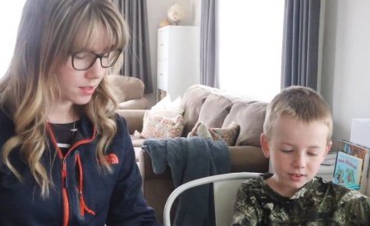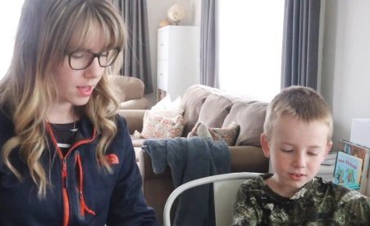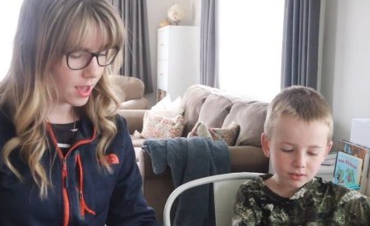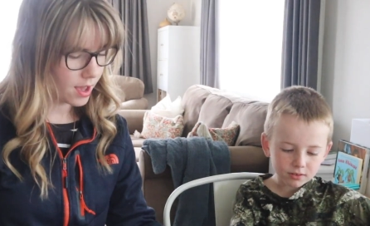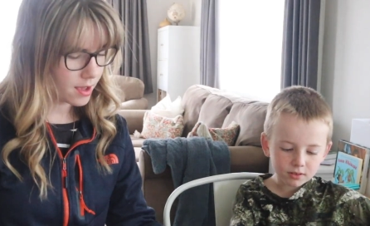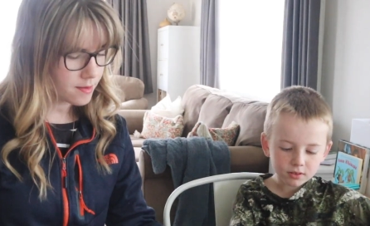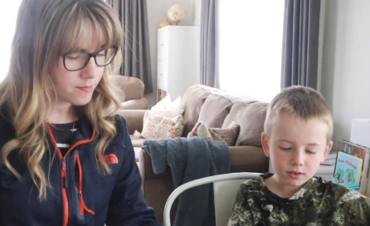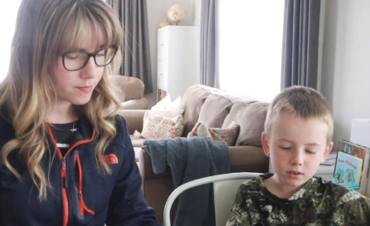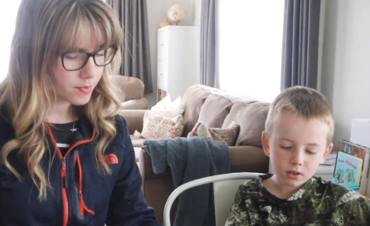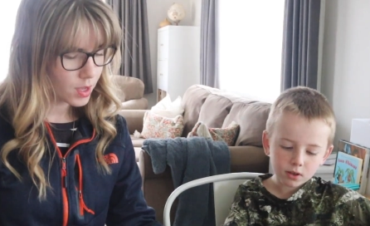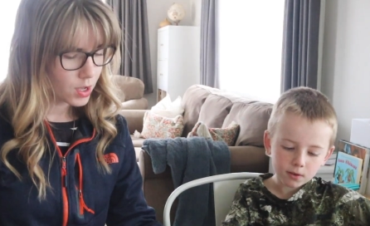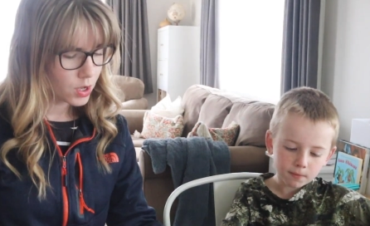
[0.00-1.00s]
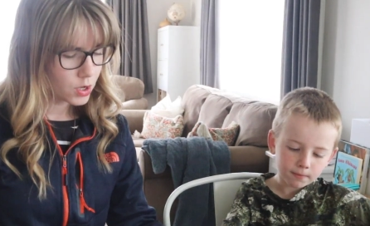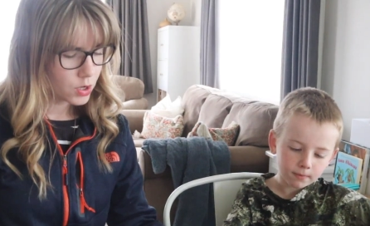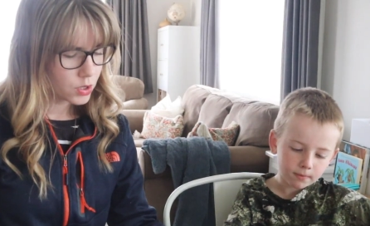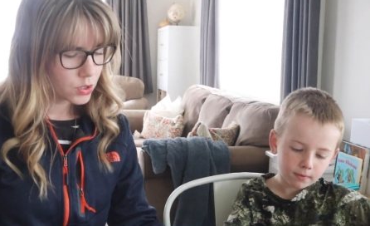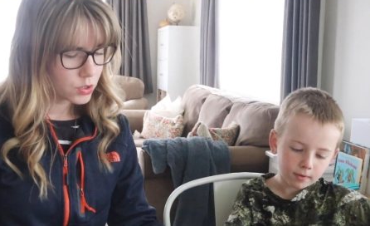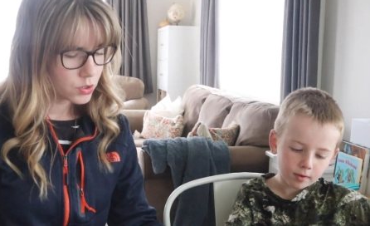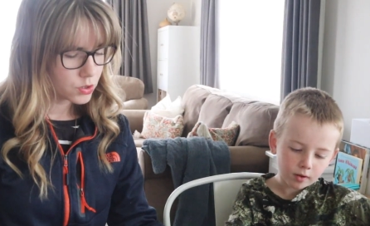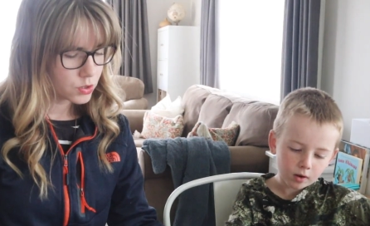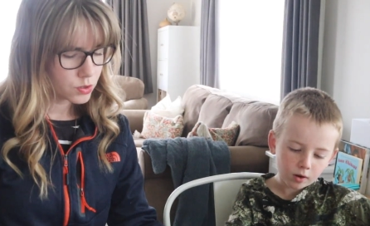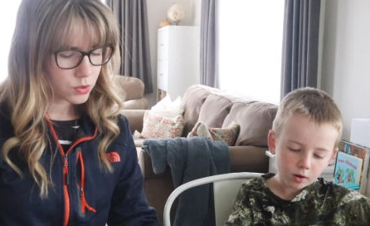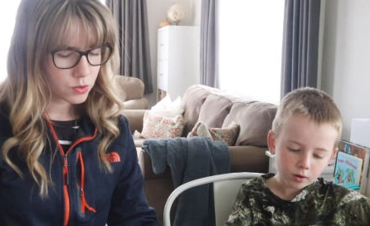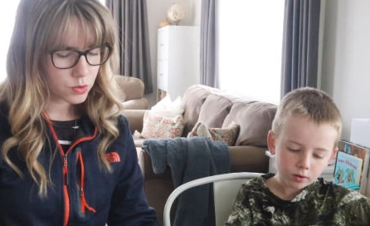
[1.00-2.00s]
Speaker 1: Okay.
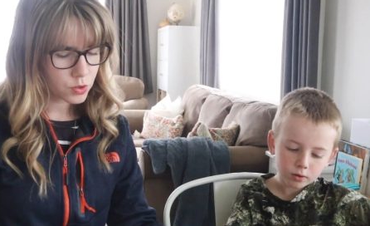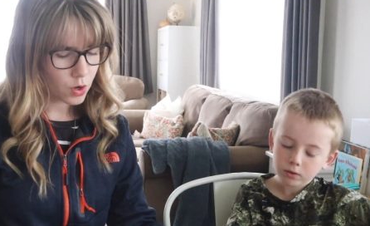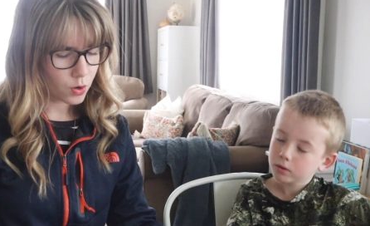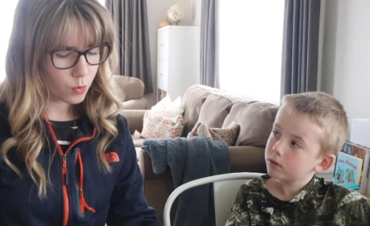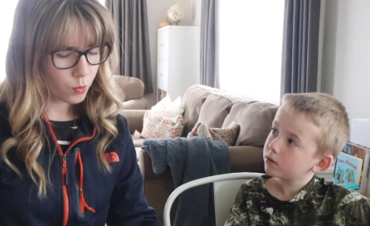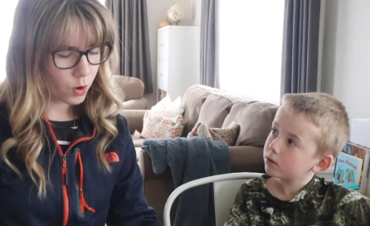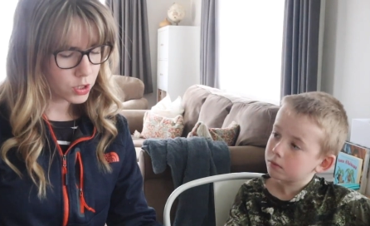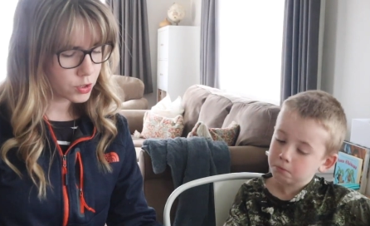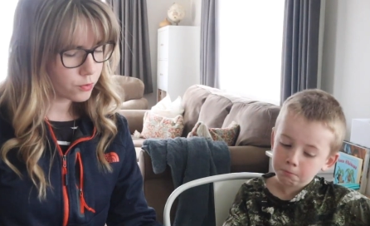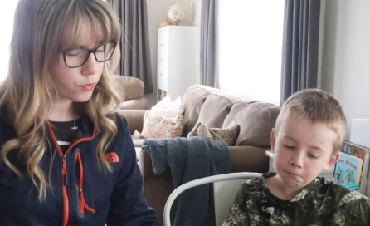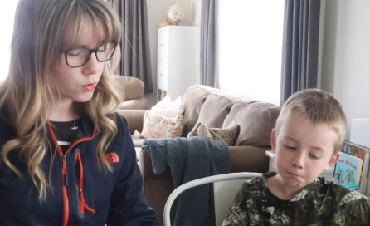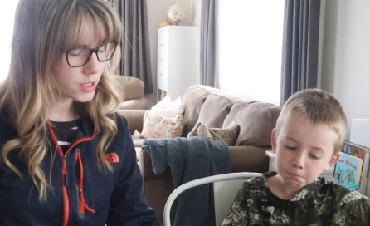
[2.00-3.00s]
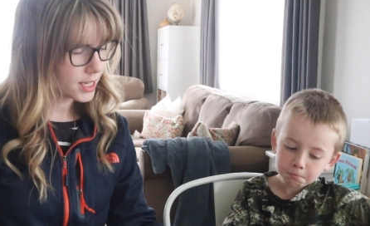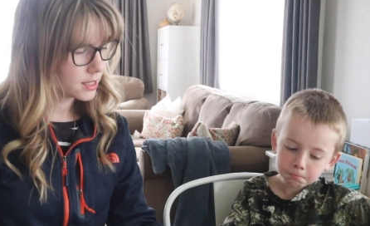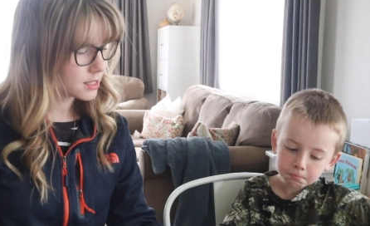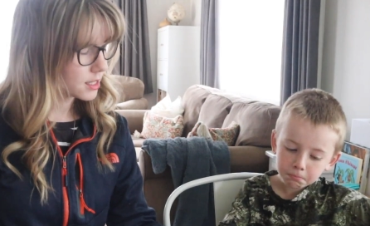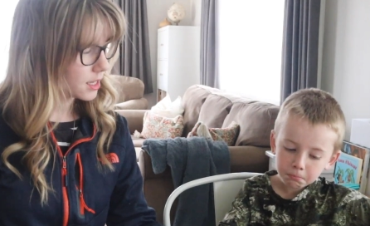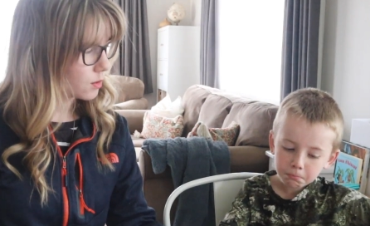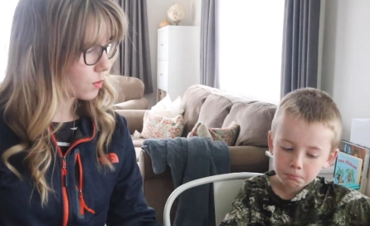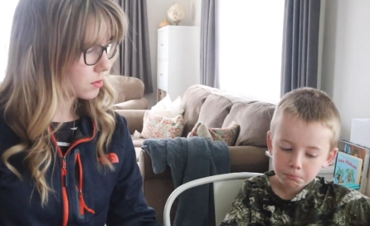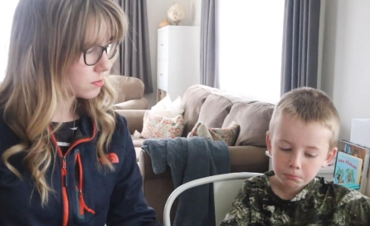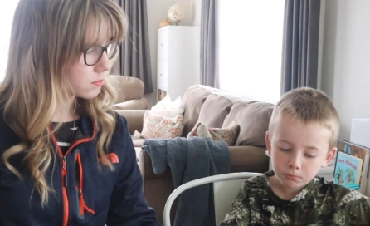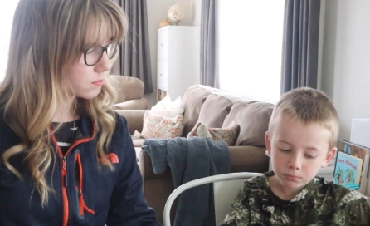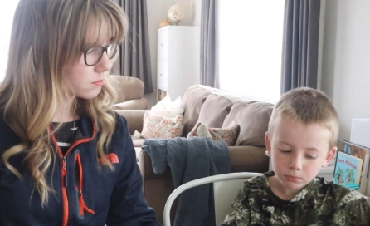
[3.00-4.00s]
So what do 4 tens
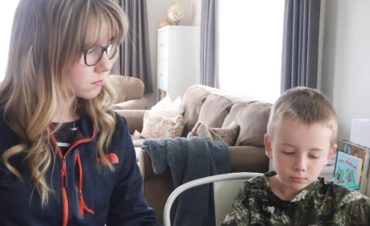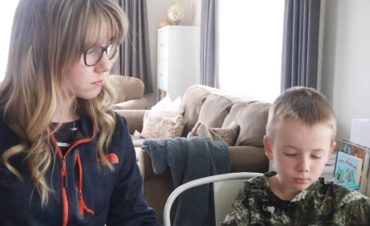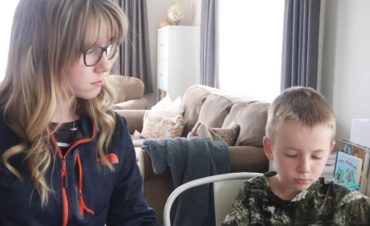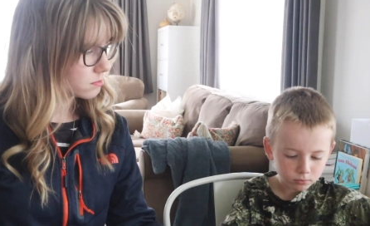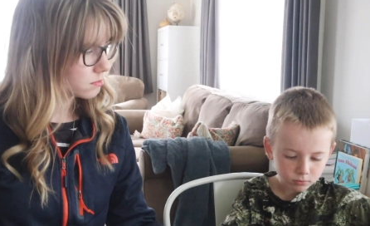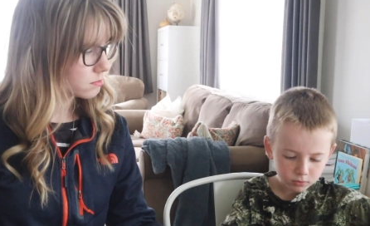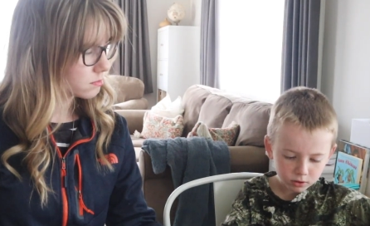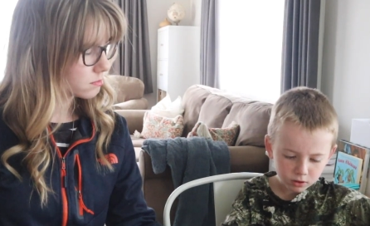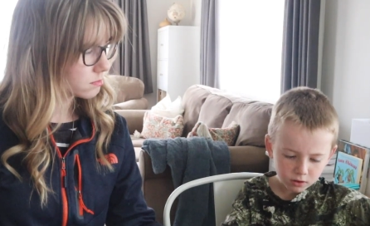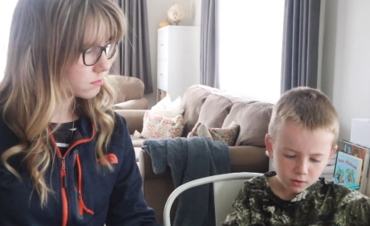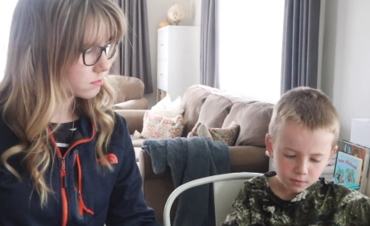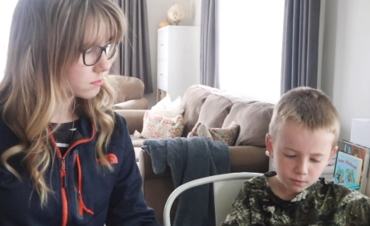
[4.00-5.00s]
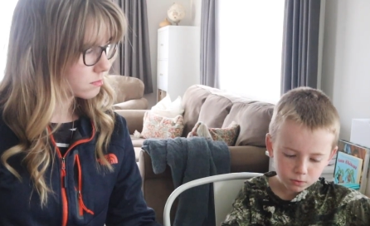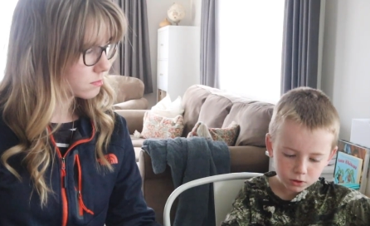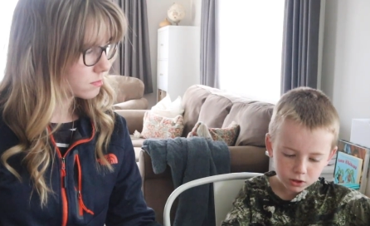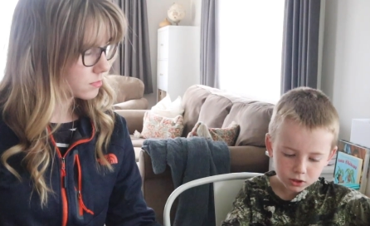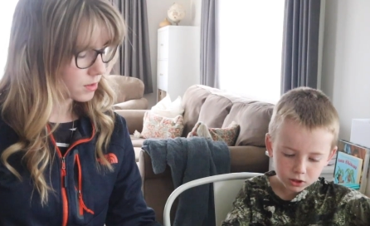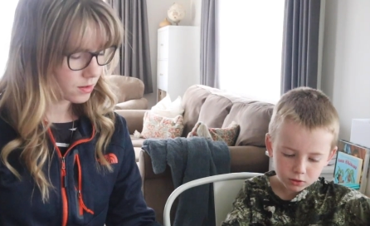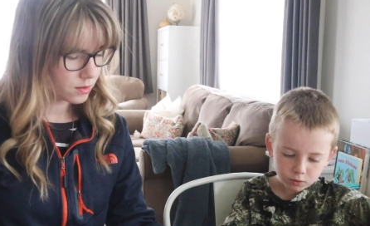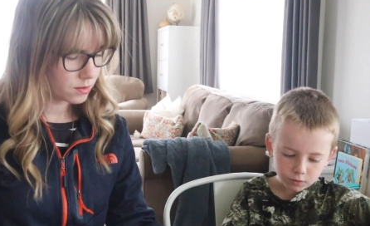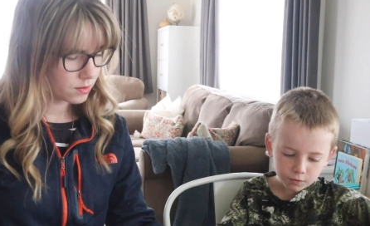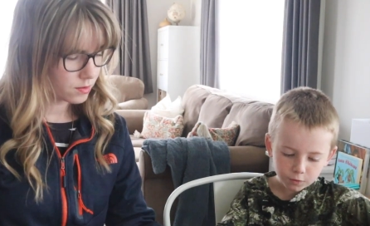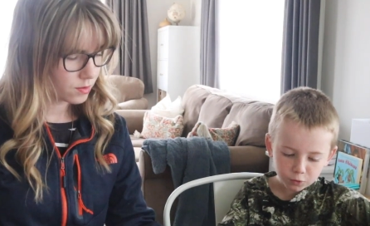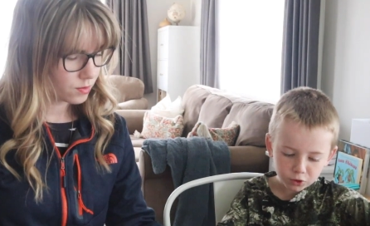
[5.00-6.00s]
equal?
Speaker 2: 4 tens equals
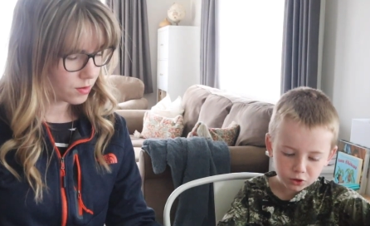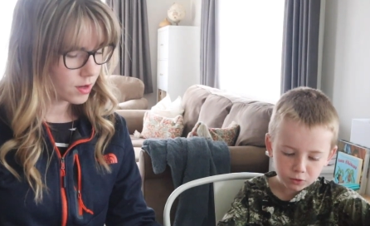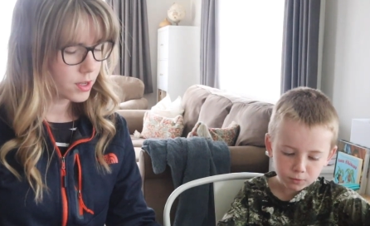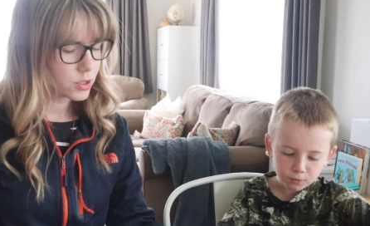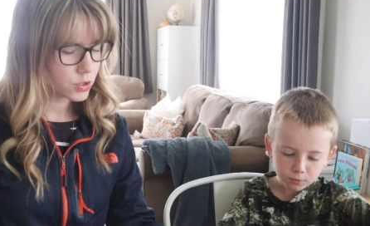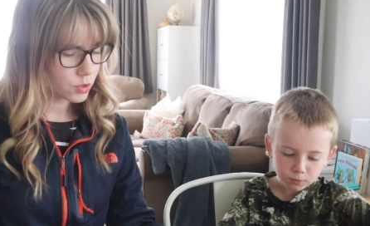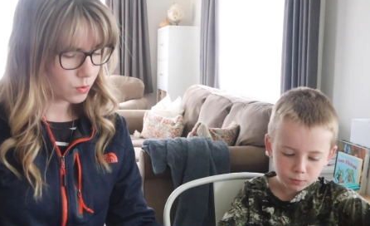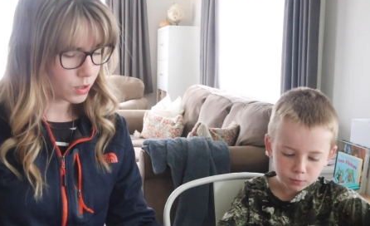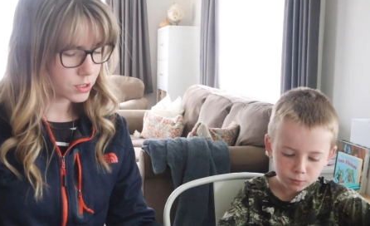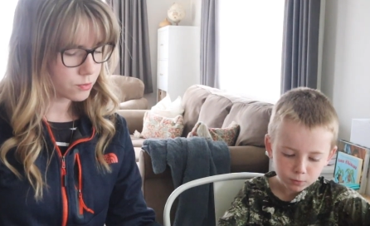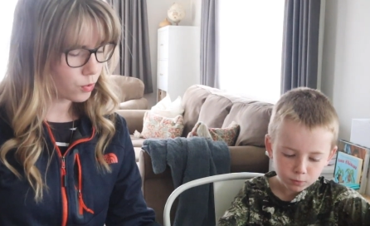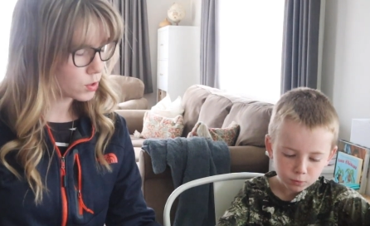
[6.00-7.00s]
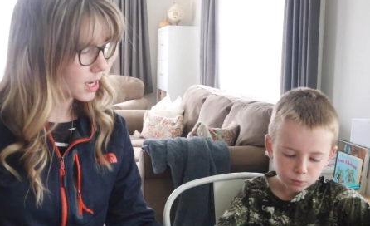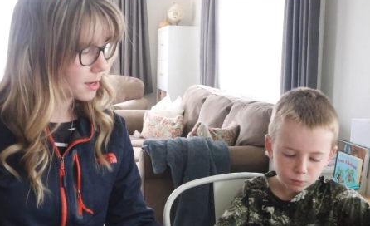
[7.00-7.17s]
40.
Speaker 1: So what's 4